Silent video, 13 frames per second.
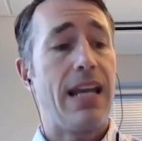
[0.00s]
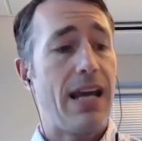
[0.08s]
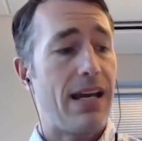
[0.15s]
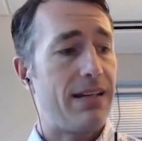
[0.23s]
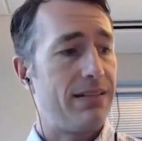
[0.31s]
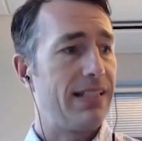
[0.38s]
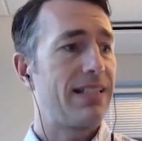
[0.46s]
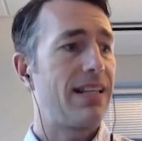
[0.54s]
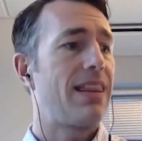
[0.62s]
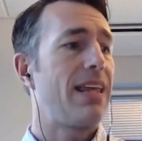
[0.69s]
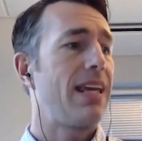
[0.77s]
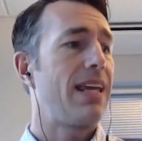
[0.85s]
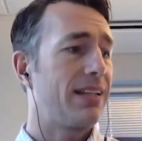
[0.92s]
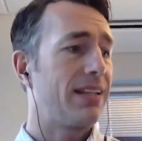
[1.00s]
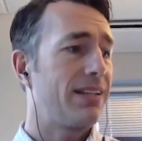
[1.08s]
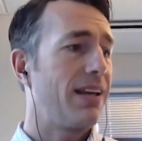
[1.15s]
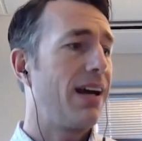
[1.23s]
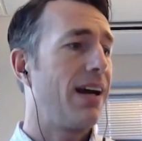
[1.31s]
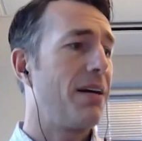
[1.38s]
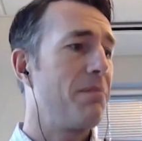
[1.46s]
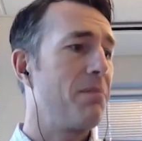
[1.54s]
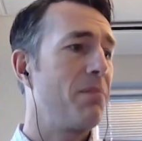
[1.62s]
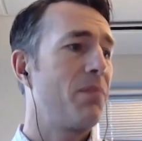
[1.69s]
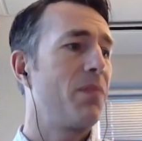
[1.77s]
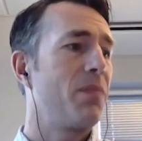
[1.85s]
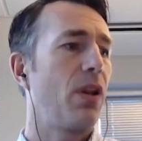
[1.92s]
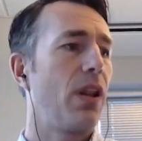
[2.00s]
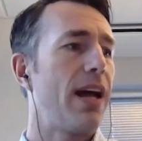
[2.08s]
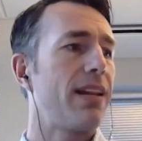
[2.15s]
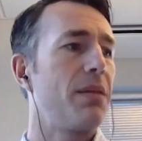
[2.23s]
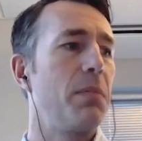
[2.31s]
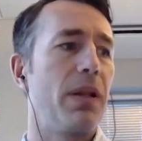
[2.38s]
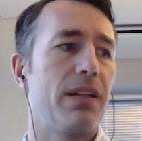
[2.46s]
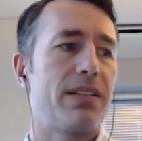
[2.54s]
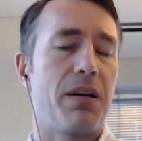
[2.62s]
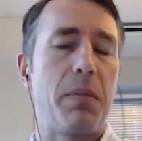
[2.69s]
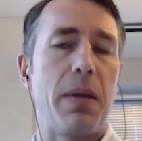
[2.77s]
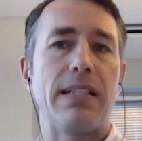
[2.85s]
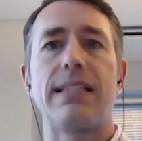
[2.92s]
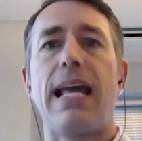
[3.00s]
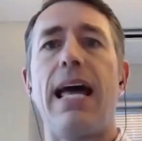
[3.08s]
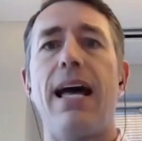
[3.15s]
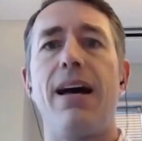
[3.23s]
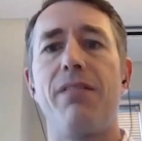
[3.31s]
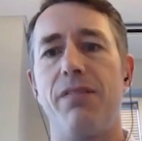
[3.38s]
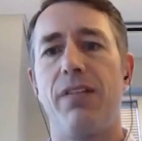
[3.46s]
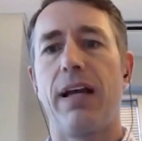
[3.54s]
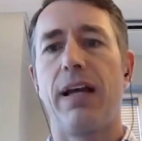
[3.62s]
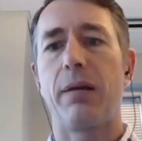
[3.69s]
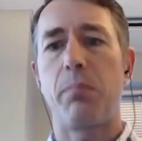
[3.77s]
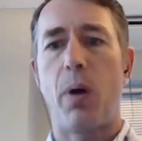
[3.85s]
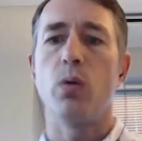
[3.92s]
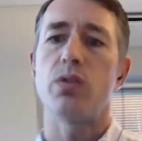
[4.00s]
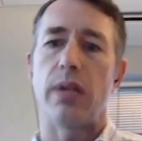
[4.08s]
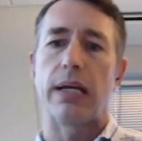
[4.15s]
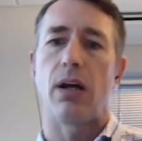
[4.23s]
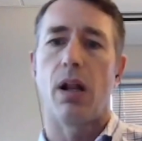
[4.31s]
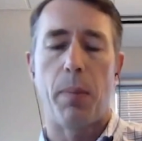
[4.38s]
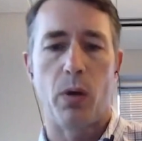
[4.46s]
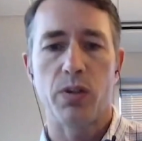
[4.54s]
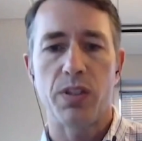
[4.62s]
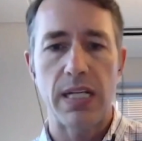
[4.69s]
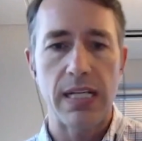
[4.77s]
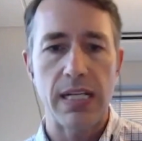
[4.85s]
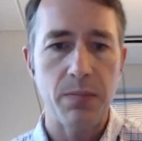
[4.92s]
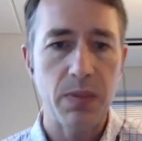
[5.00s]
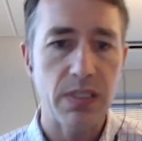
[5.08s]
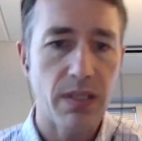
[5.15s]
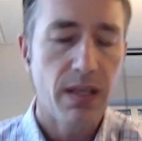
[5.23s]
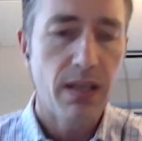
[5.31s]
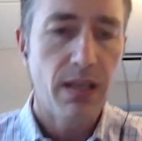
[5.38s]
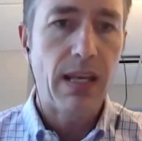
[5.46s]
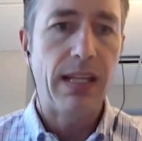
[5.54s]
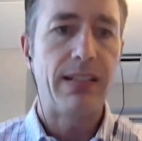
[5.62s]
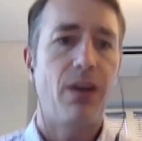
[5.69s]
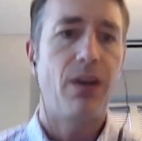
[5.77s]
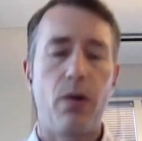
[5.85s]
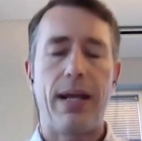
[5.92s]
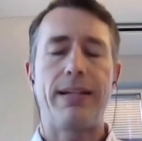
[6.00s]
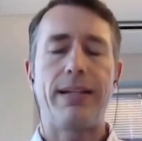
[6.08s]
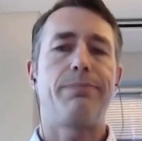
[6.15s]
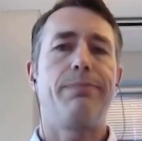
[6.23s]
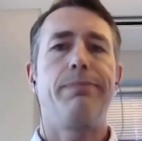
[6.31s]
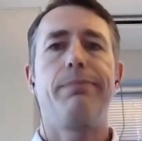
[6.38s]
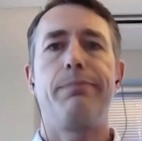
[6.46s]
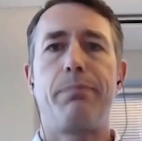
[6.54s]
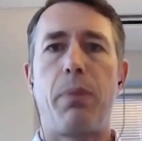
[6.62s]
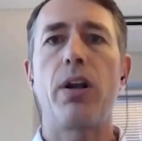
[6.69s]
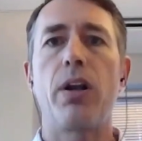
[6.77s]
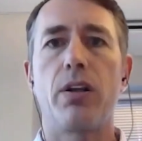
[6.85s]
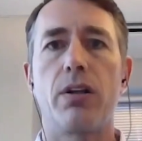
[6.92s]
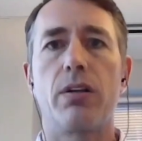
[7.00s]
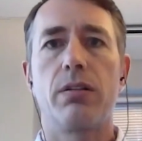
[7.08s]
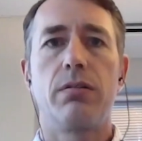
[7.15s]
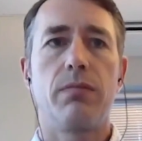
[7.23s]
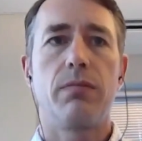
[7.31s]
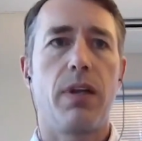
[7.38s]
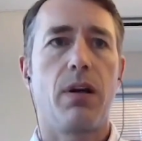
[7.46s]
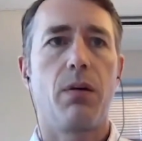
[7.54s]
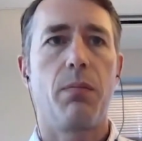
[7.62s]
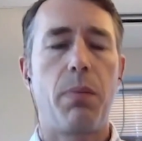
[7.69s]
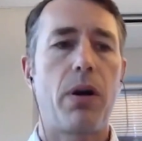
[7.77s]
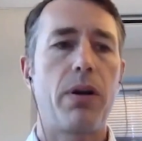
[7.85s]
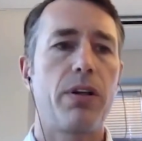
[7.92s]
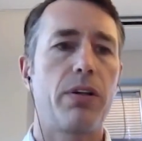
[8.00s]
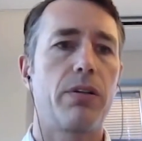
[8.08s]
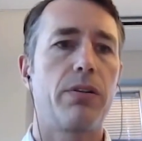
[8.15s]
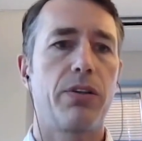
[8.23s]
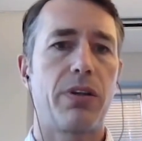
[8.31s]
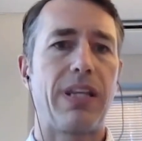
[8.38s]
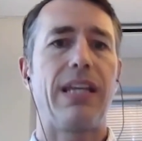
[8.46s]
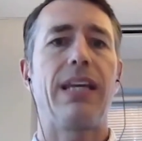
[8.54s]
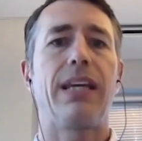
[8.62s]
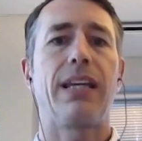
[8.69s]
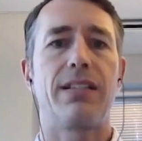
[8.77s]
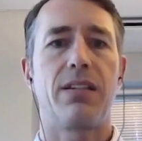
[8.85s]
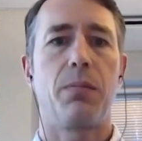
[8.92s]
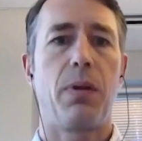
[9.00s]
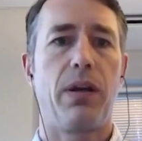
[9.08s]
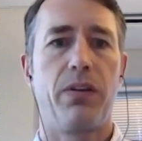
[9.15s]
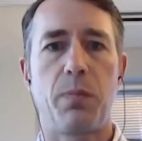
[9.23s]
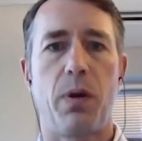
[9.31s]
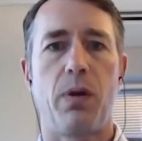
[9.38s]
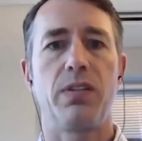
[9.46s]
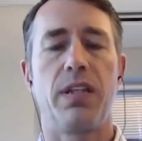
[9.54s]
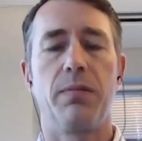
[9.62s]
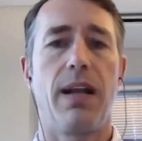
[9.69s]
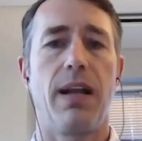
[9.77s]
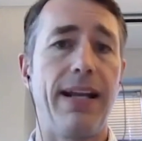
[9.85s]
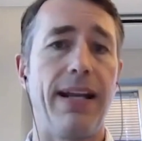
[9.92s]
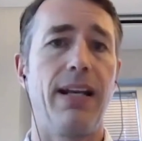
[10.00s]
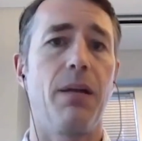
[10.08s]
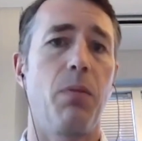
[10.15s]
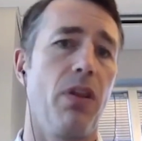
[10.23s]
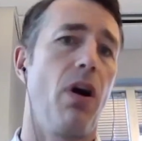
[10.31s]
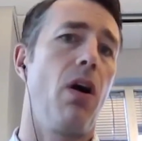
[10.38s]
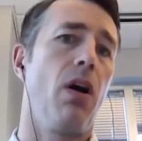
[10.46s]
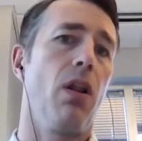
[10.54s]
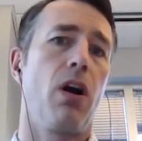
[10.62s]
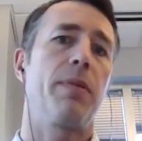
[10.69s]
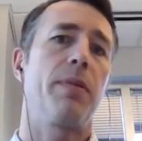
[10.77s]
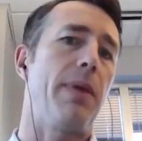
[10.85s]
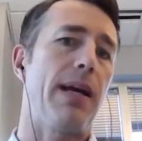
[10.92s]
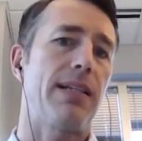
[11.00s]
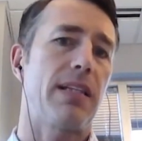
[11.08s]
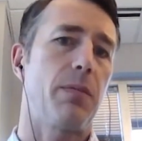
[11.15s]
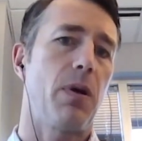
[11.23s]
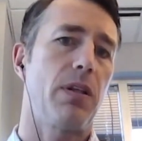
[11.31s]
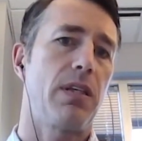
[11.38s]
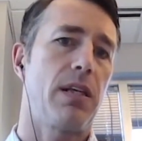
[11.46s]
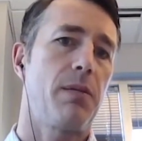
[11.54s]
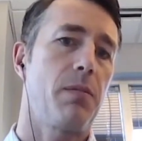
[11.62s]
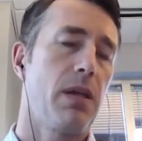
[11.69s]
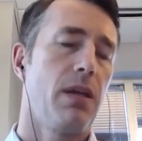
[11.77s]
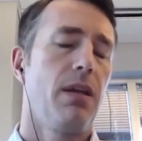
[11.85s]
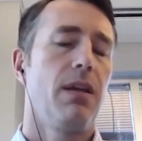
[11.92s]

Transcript: Yeah, it's a thing. So a lot of the military bases have like they call it post teams, and so that's part of your gig is to play on those post teams. And I ended up on the All Army basketball team.